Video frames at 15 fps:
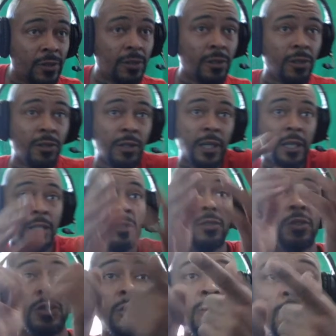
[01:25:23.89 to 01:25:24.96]
Okay, so
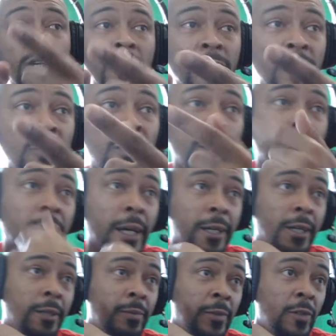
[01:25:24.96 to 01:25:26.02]
you got music, I
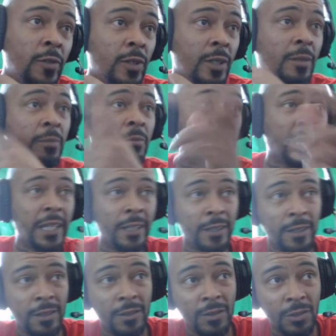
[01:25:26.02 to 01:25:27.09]
got music. Mike,
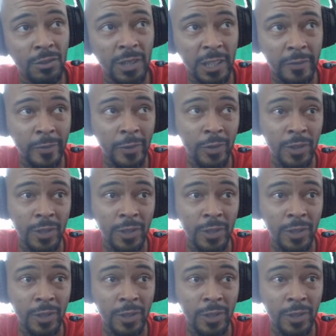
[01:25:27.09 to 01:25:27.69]
do you have music?